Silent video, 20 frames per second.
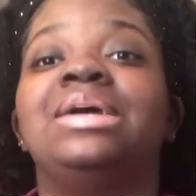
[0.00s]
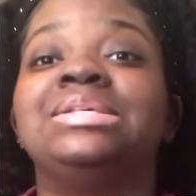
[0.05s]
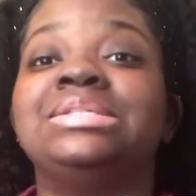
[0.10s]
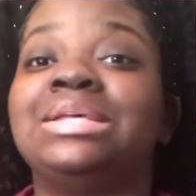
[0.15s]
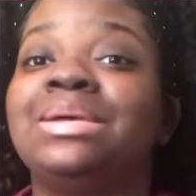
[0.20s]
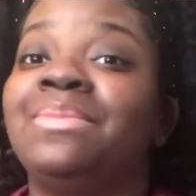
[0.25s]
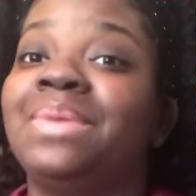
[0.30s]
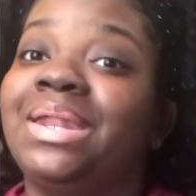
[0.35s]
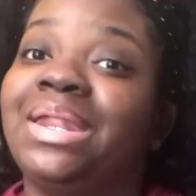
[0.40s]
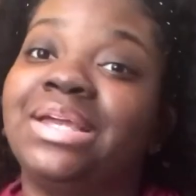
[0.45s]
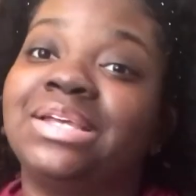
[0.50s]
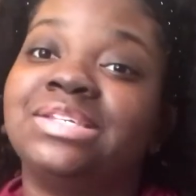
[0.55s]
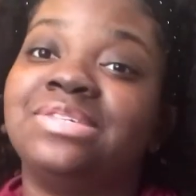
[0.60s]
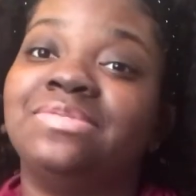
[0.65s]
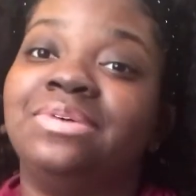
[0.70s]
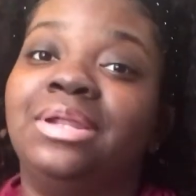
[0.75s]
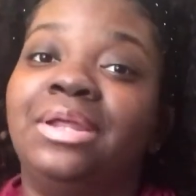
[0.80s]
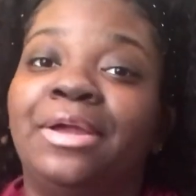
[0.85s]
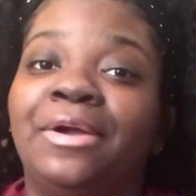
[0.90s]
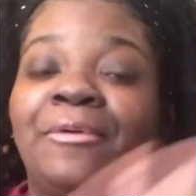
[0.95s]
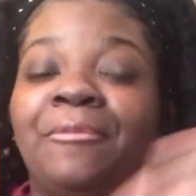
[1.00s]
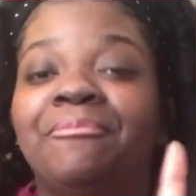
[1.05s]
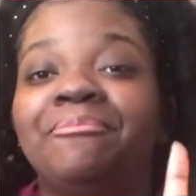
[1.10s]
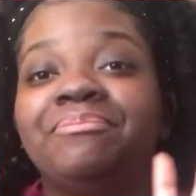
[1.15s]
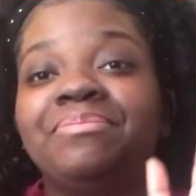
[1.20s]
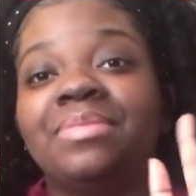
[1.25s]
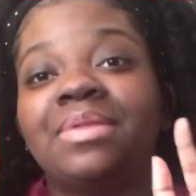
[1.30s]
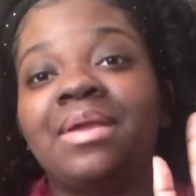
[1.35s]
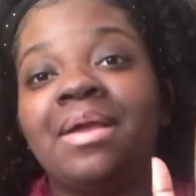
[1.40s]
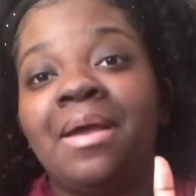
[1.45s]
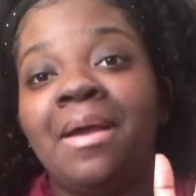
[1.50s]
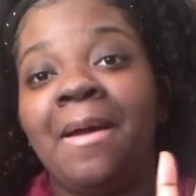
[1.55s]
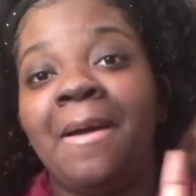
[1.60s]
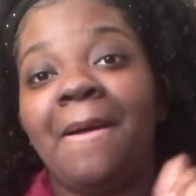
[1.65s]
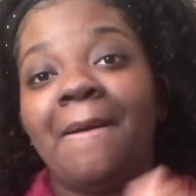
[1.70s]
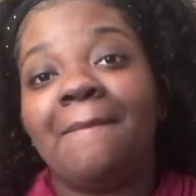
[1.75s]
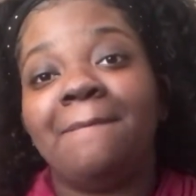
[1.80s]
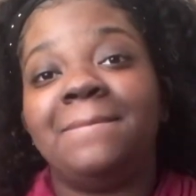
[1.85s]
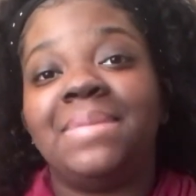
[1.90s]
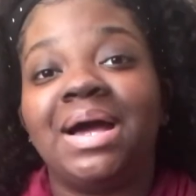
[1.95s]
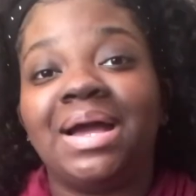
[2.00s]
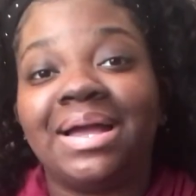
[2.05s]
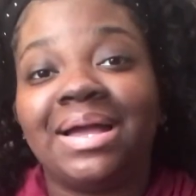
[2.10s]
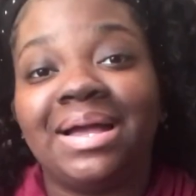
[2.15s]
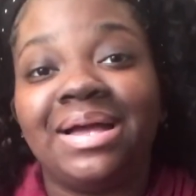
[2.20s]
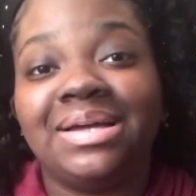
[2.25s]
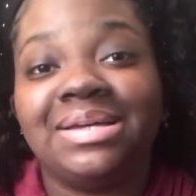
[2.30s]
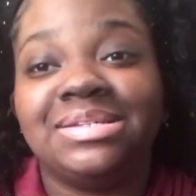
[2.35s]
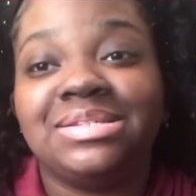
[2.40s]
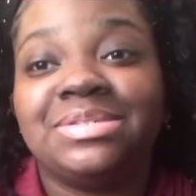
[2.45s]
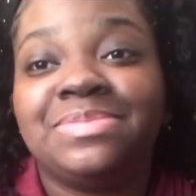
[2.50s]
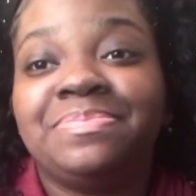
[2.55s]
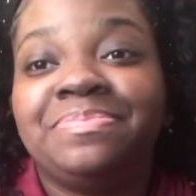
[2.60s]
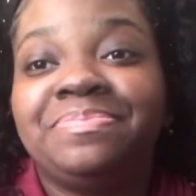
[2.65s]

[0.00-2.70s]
in my next video. Bye, guys.